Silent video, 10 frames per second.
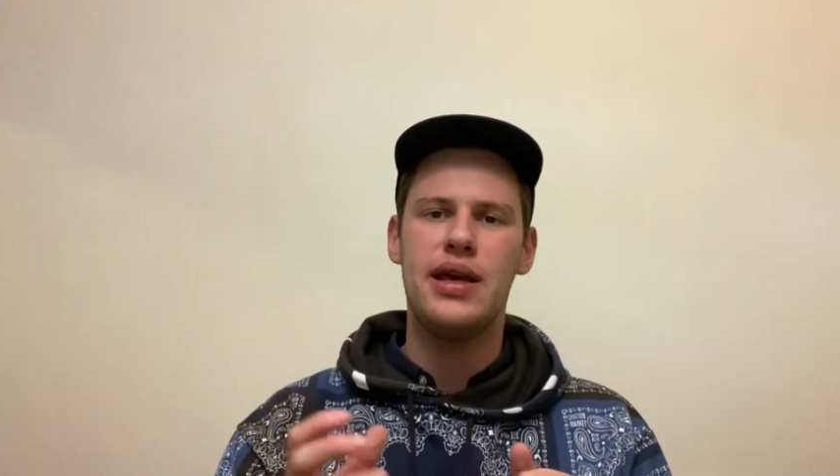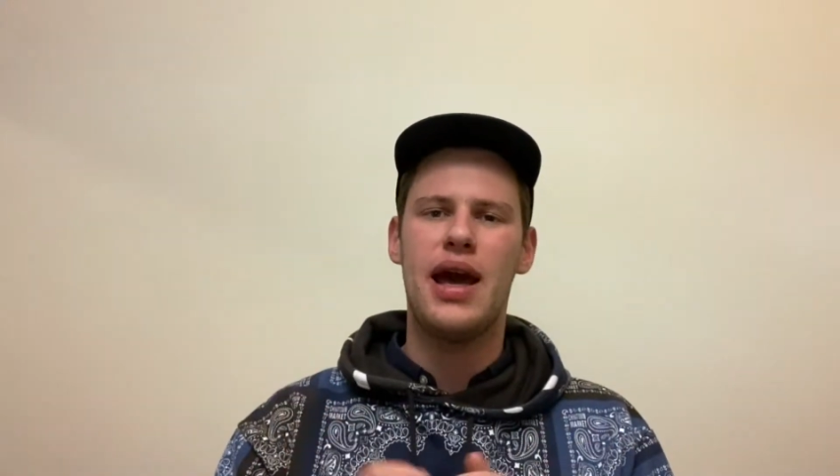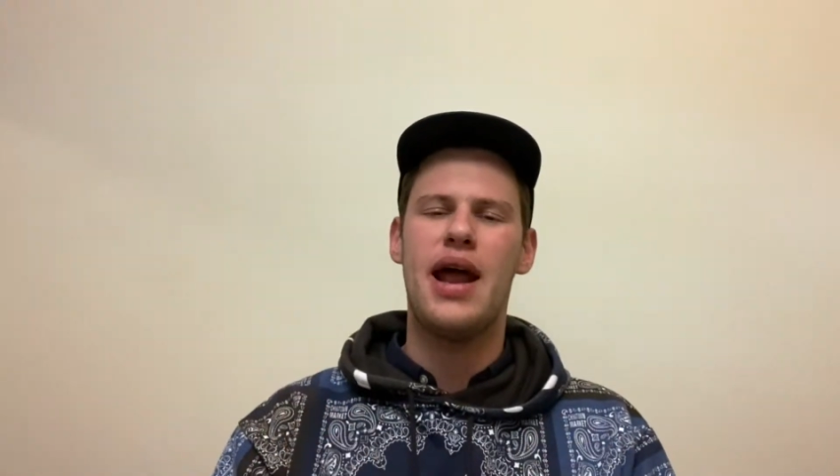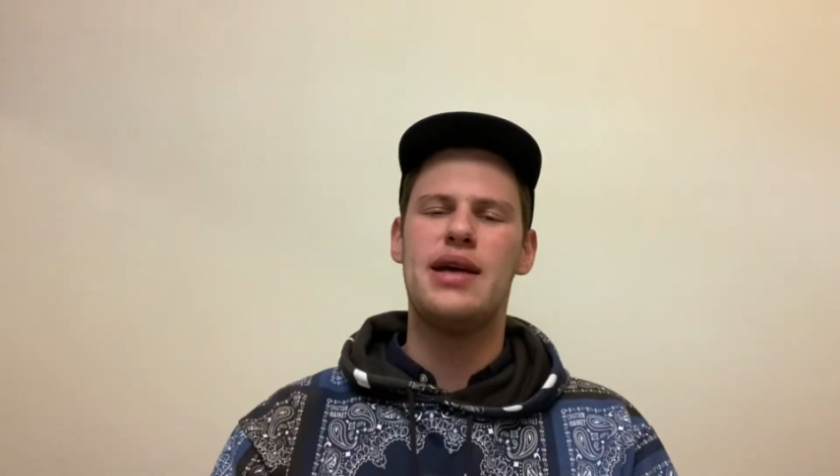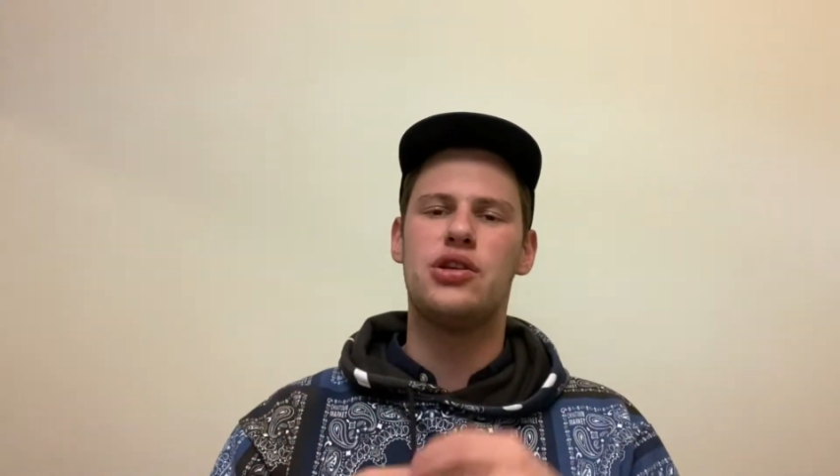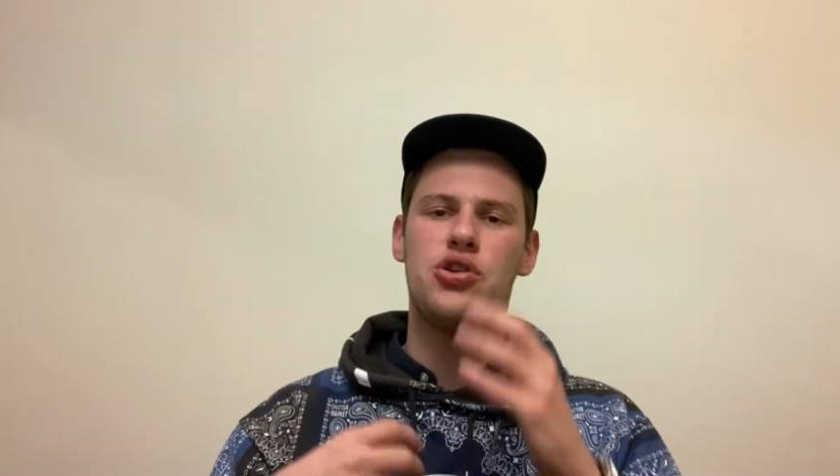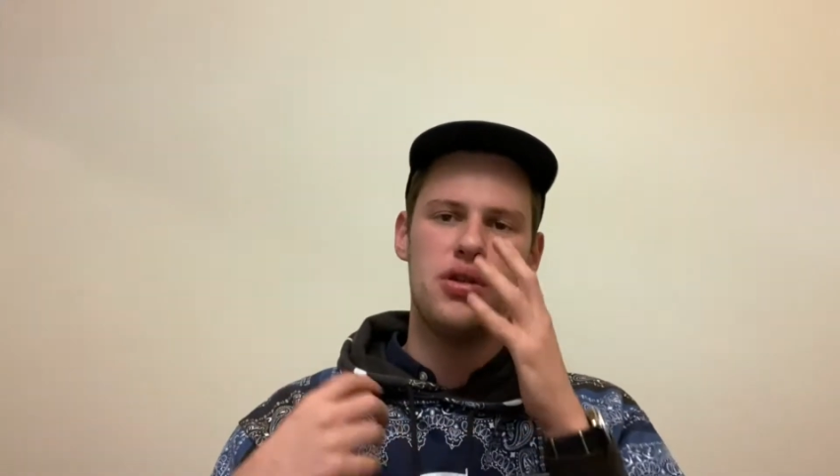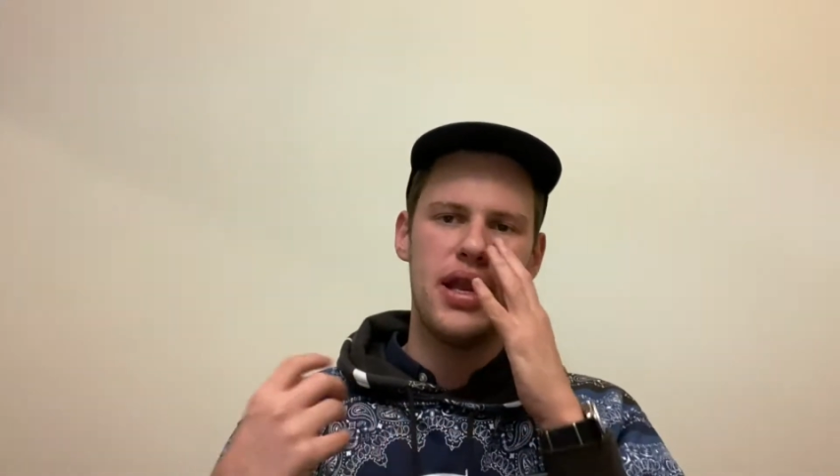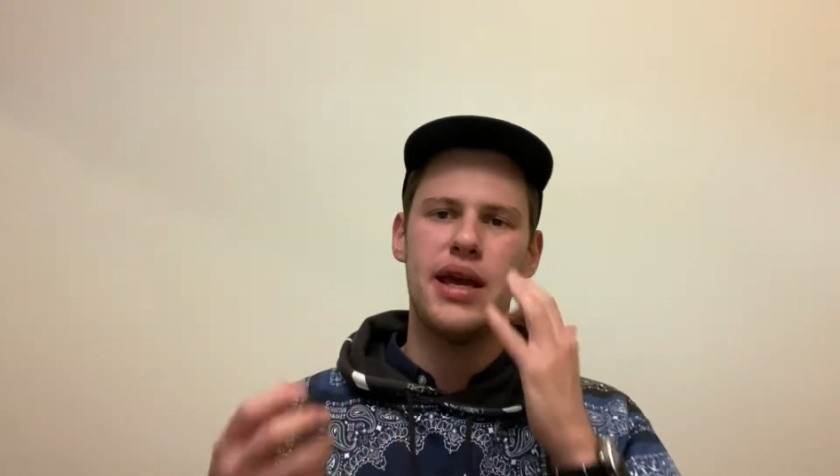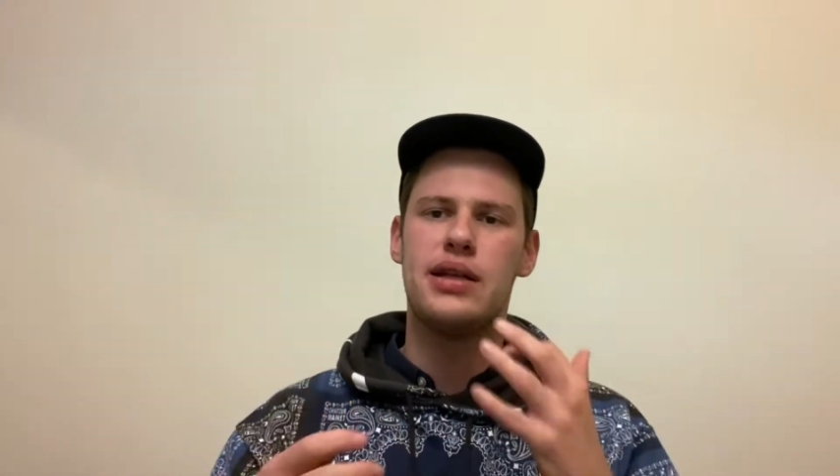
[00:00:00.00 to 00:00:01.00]
and it has a
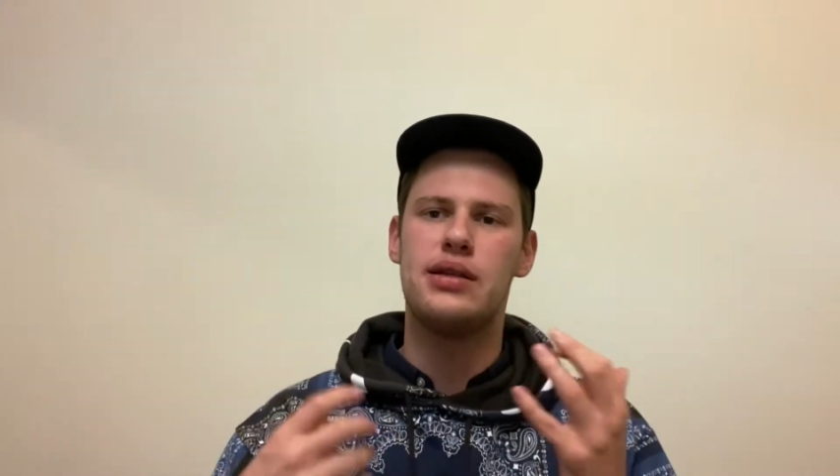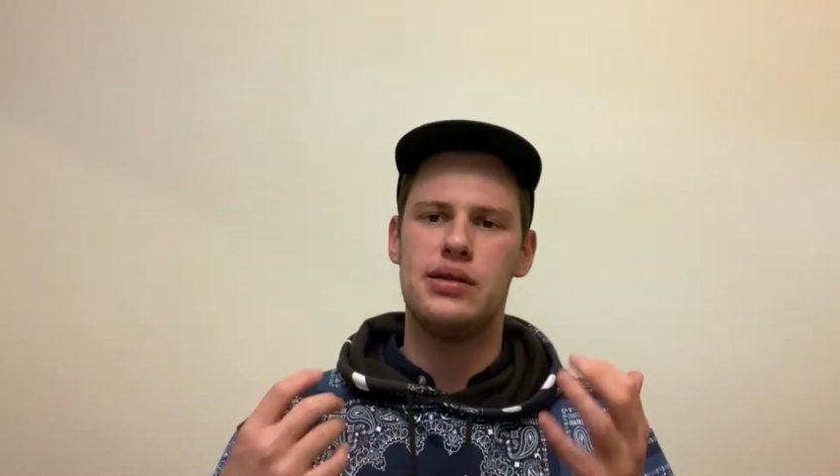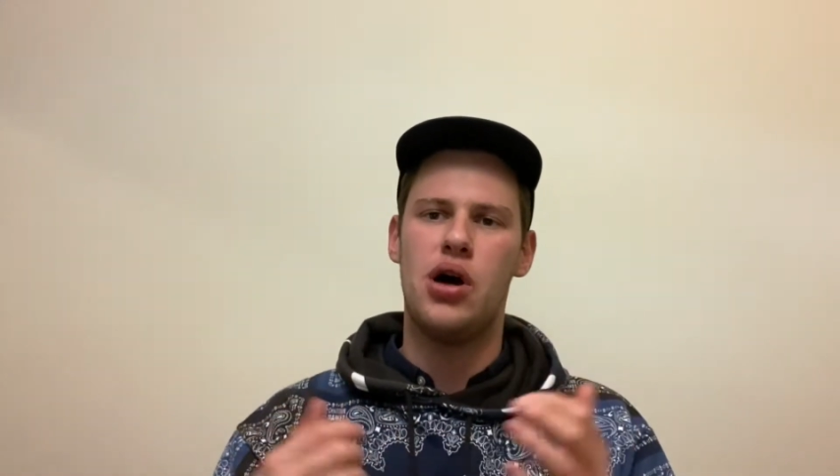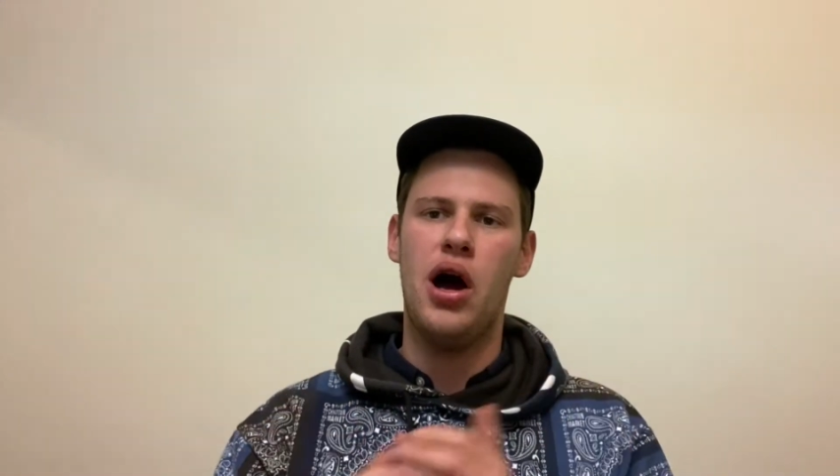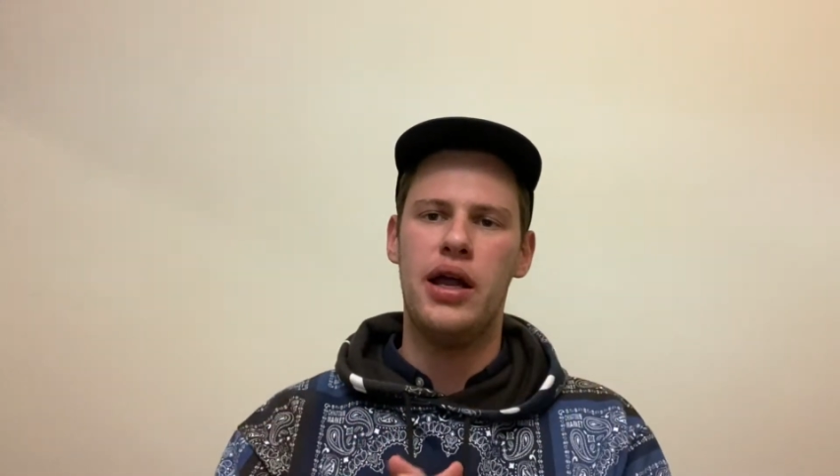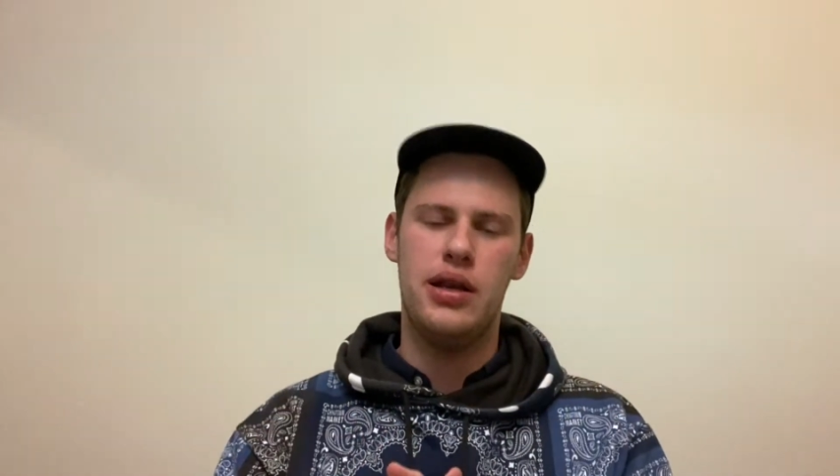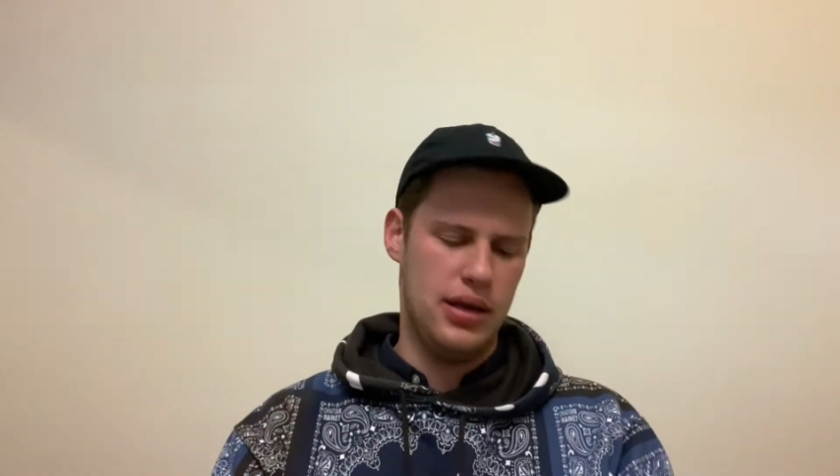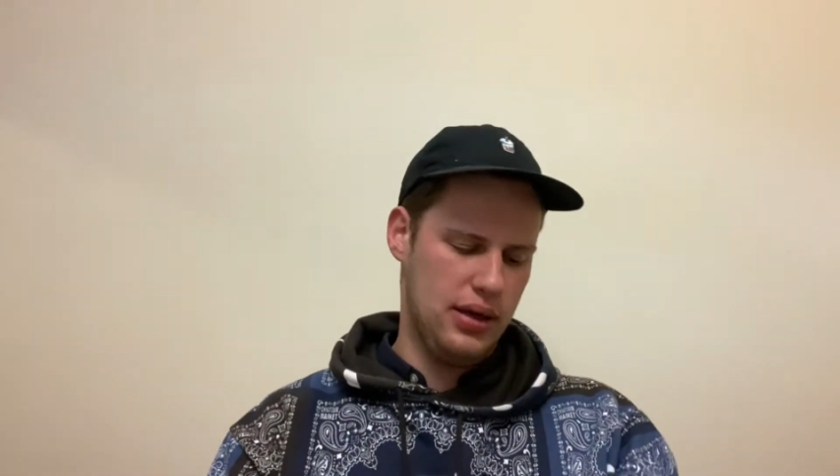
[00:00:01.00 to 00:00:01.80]
unique design.